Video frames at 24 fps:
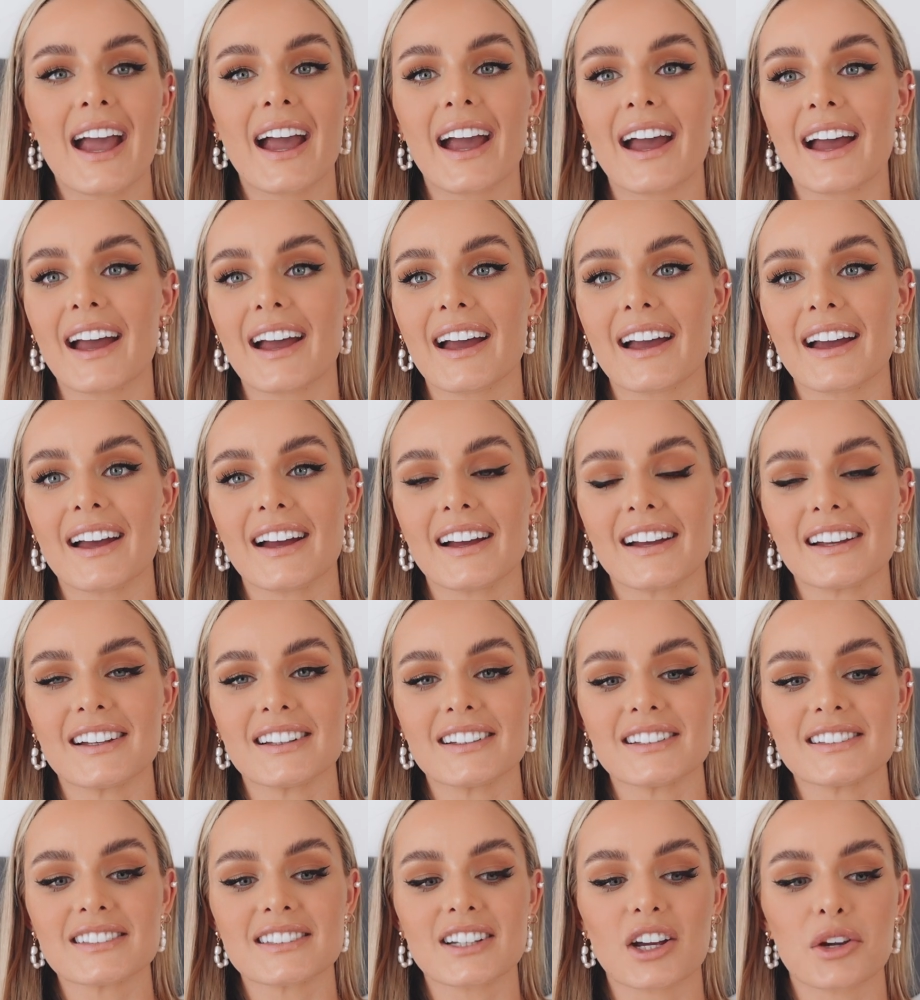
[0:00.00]

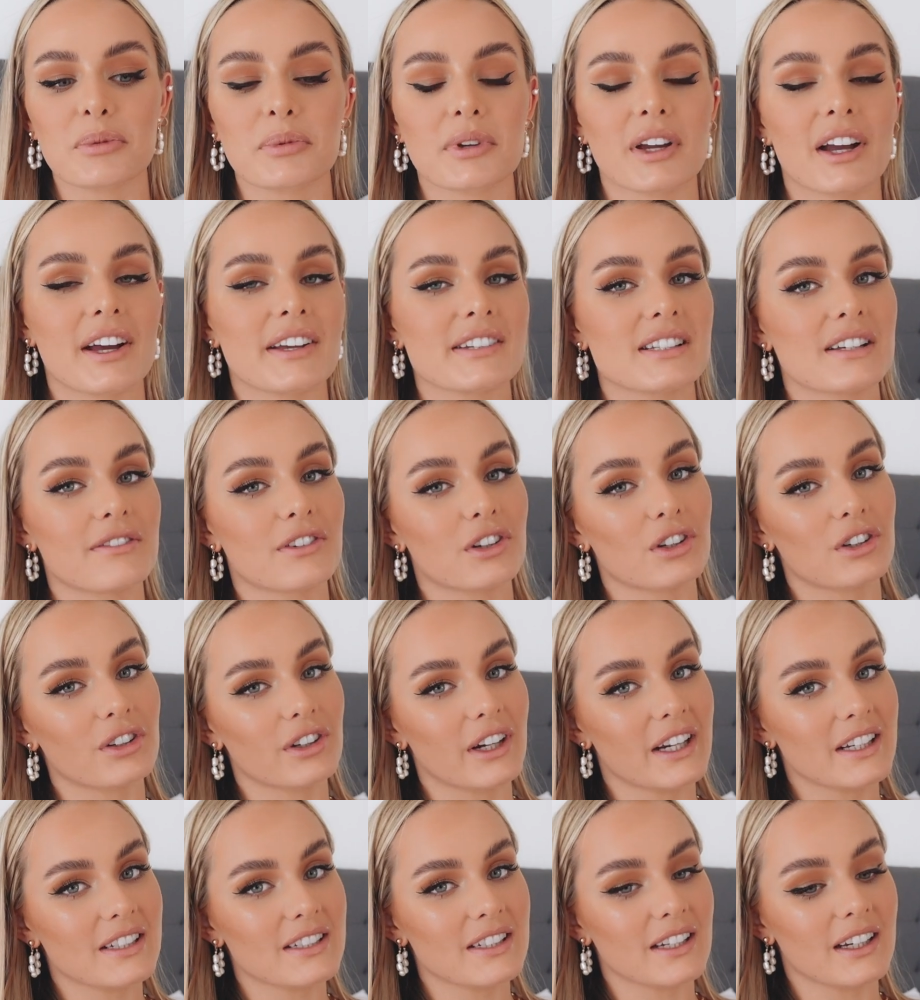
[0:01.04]
And I hope you guys have a
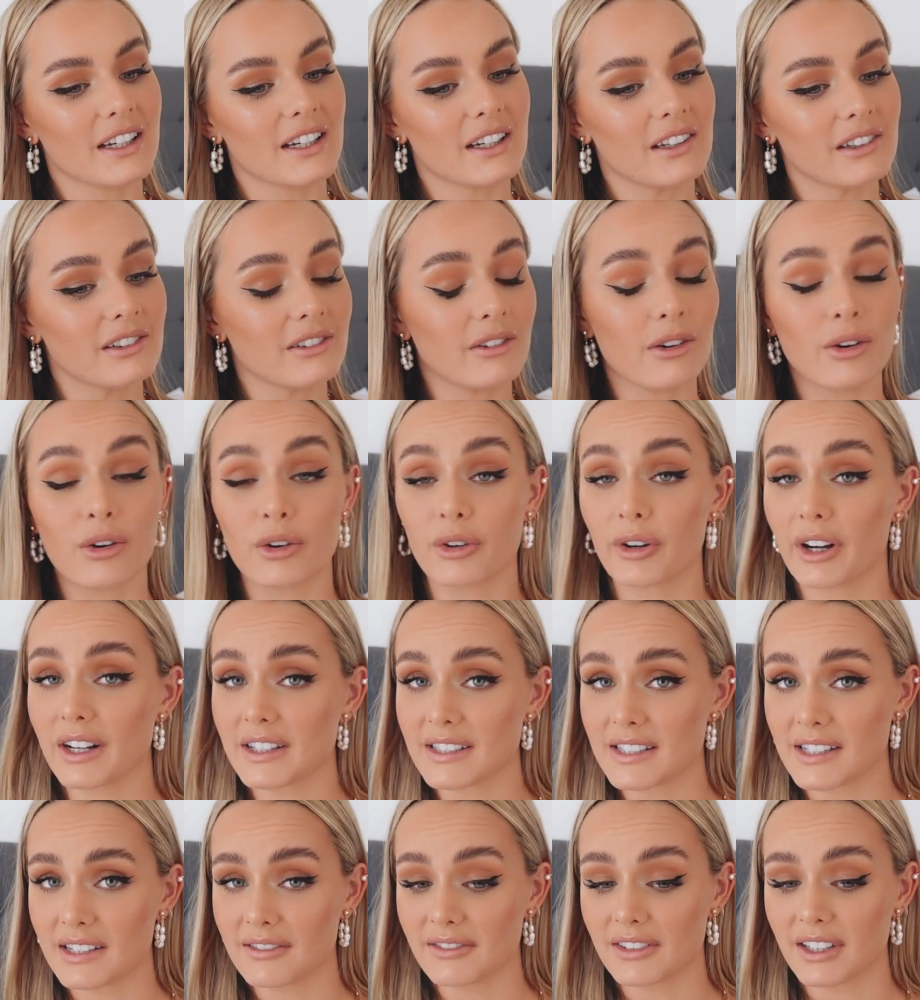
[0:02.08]
great day or
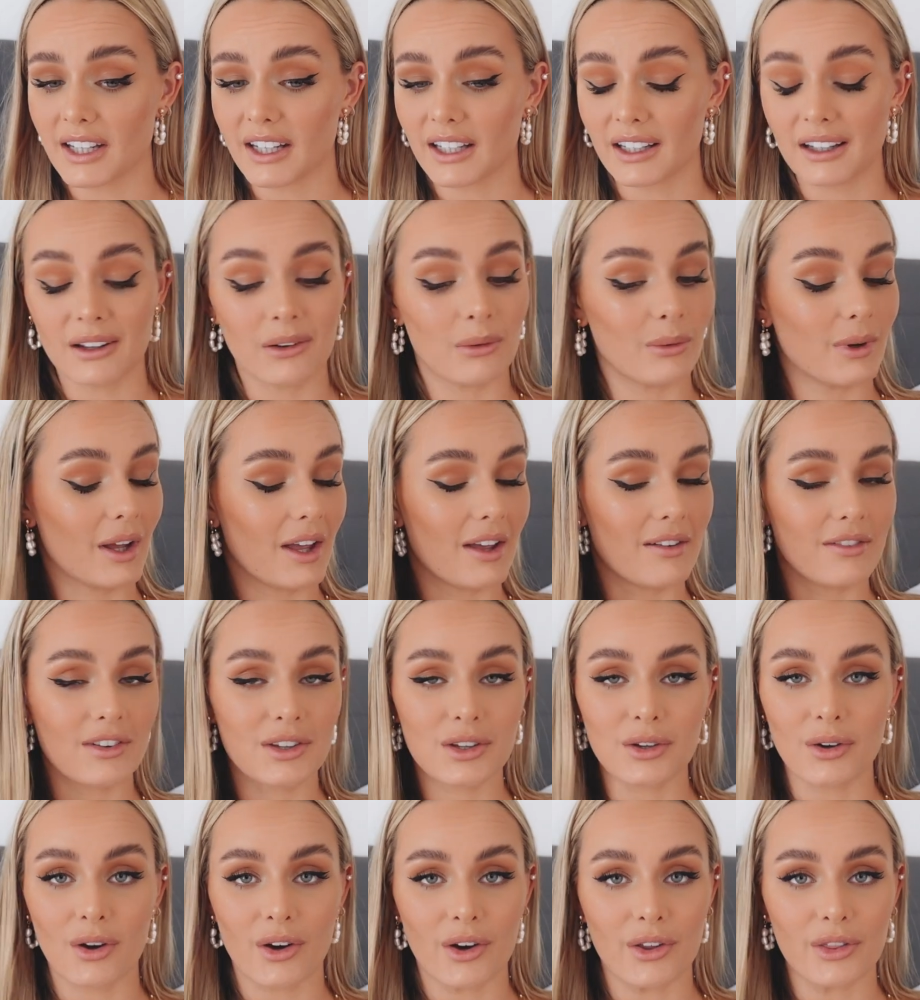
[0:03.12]
great evening wherever
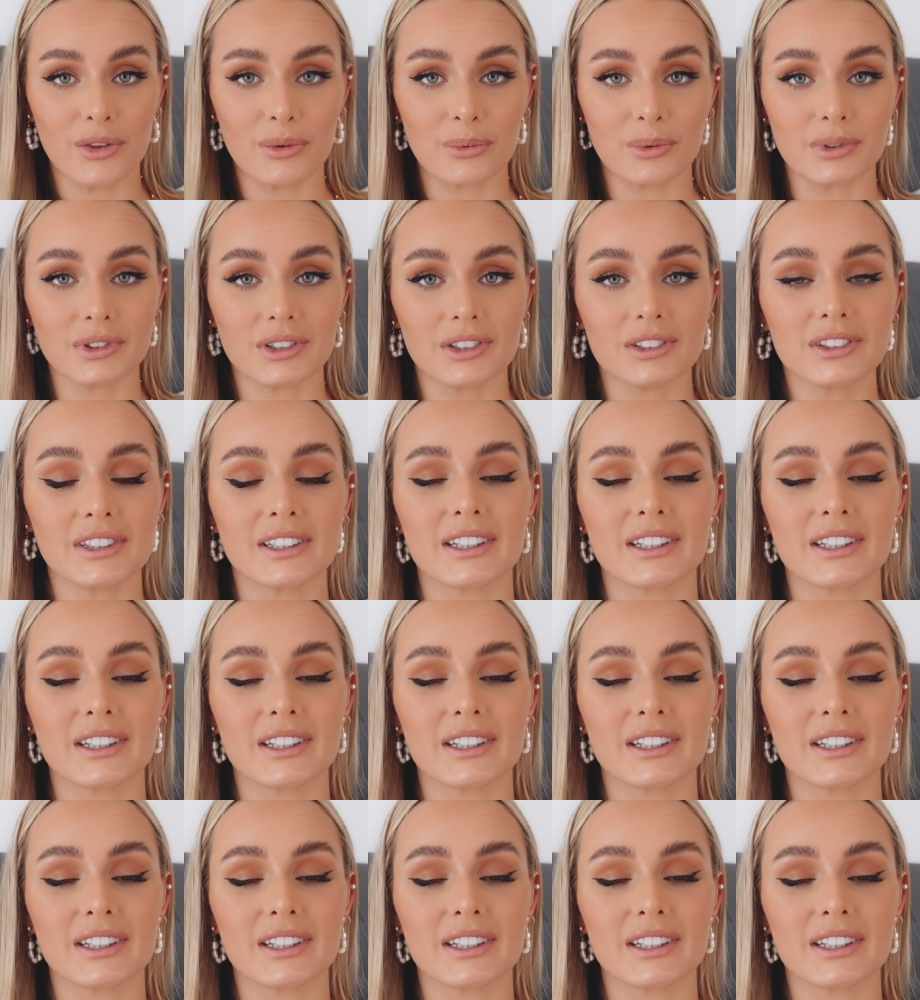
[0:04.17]
you are in the world.